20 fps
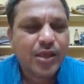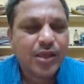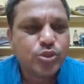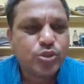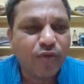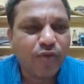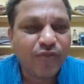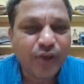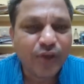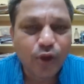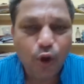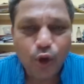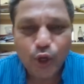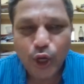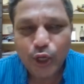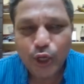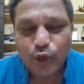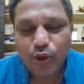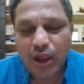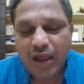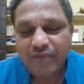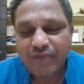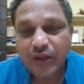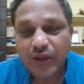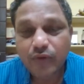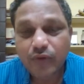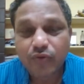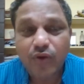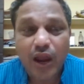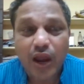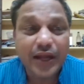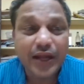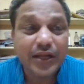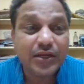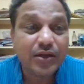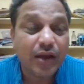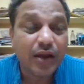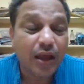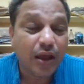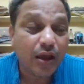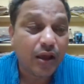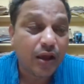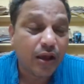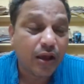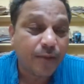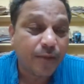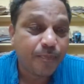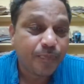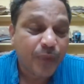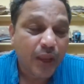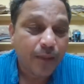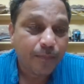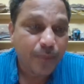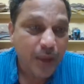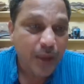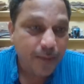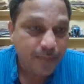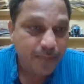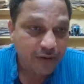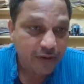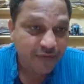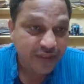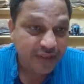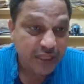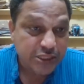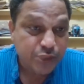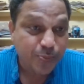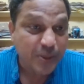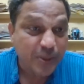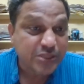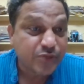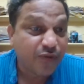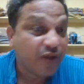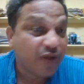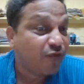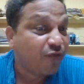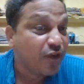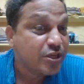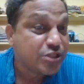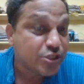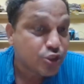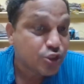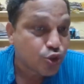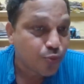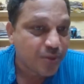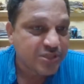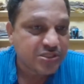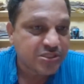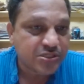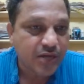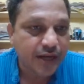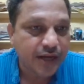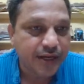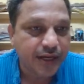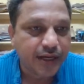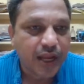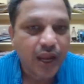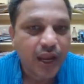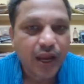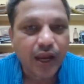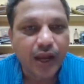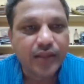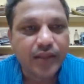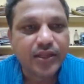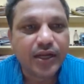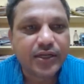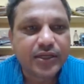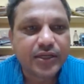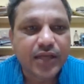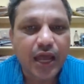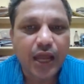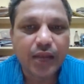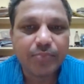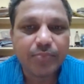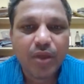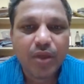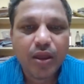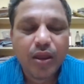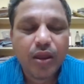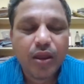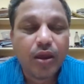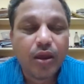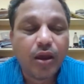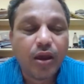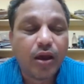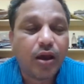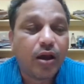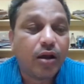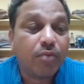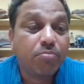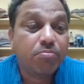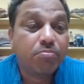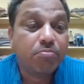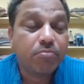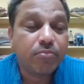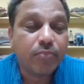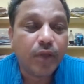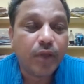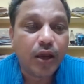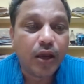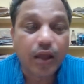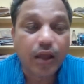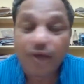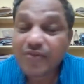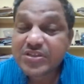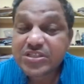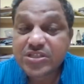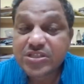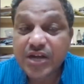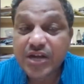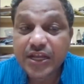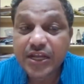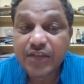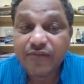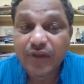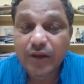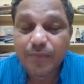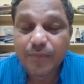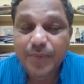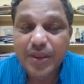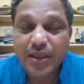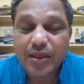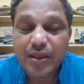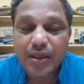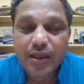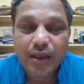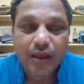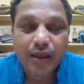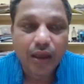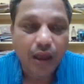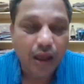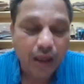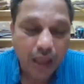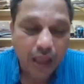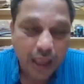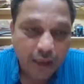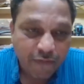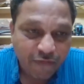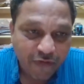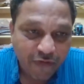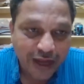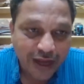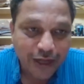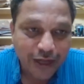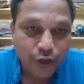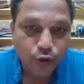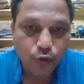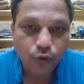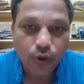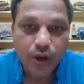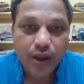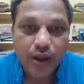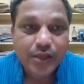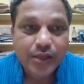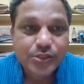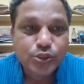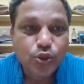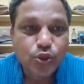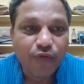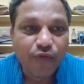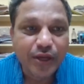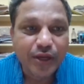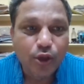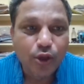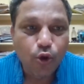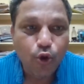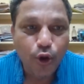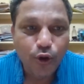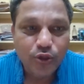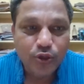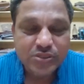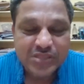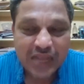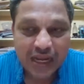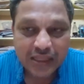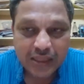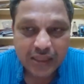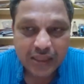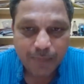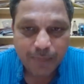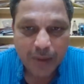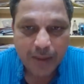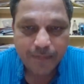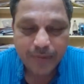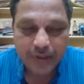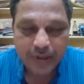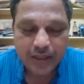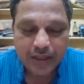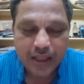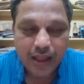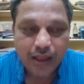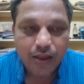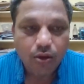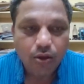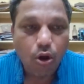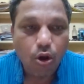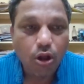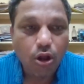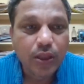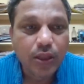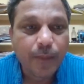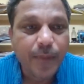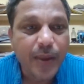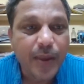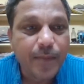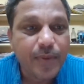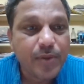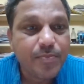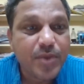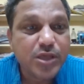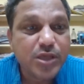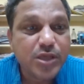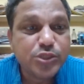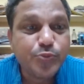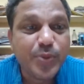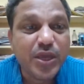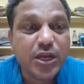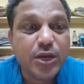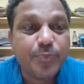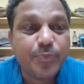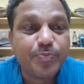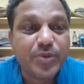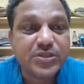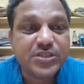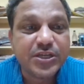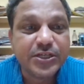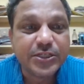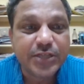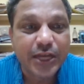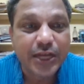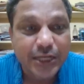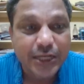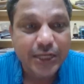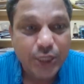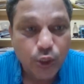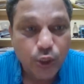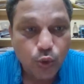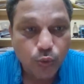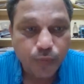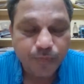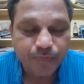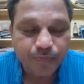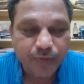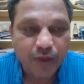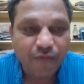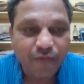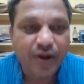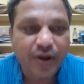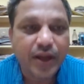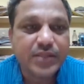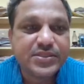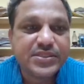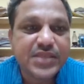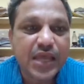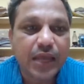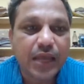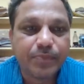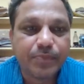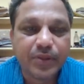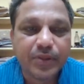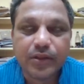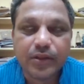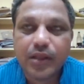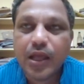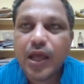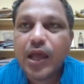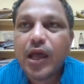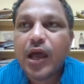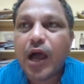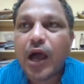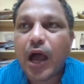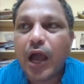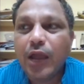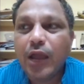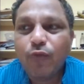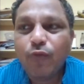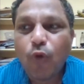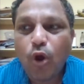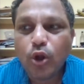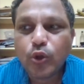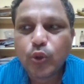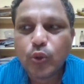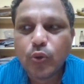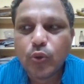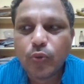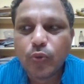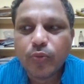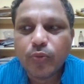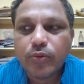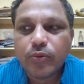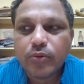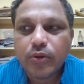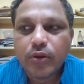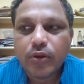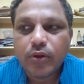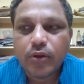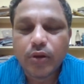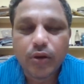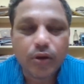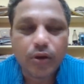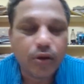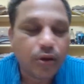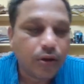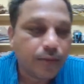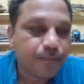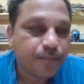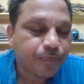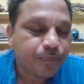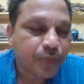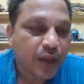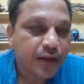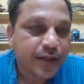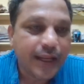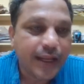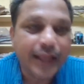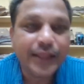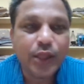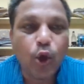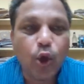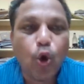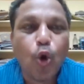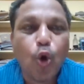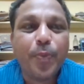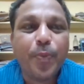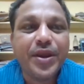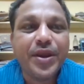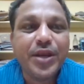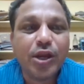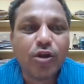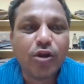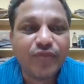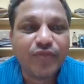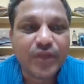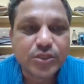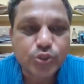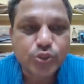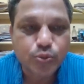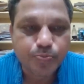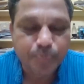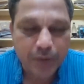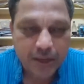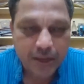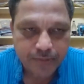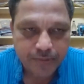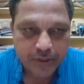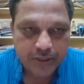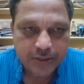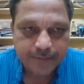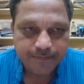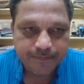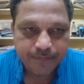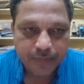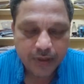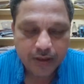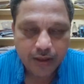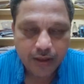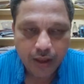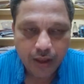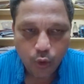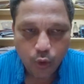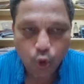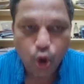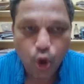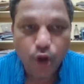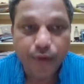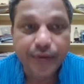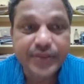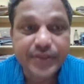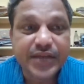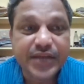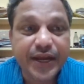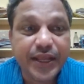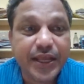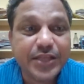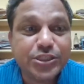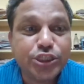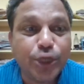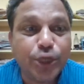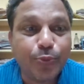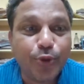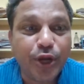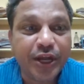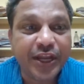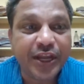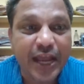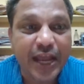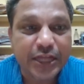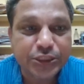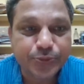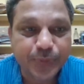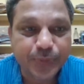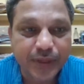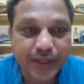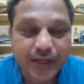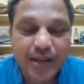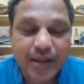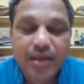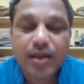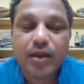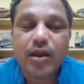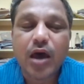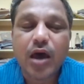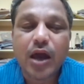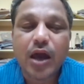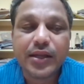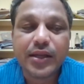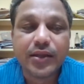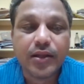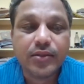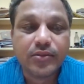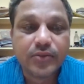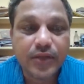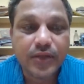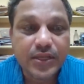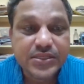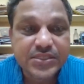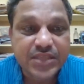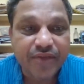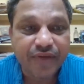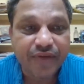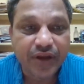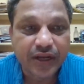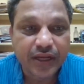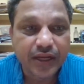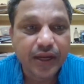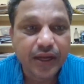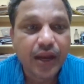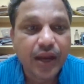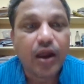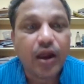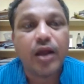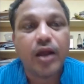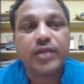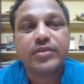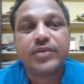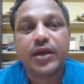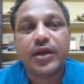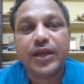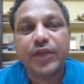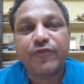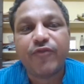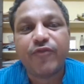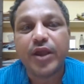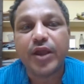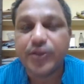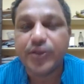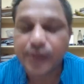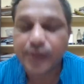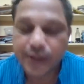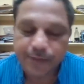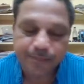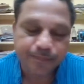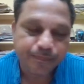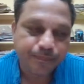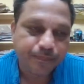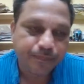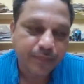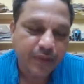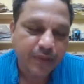So if you're not going to have the right people with the specific features to be studied at that time, our study will be a failure. So when you're going to select the people, all the people must be representative. For example, I want to take the opinion of the people who are residing in Jammu and Kashmir in Article 370 and 35A.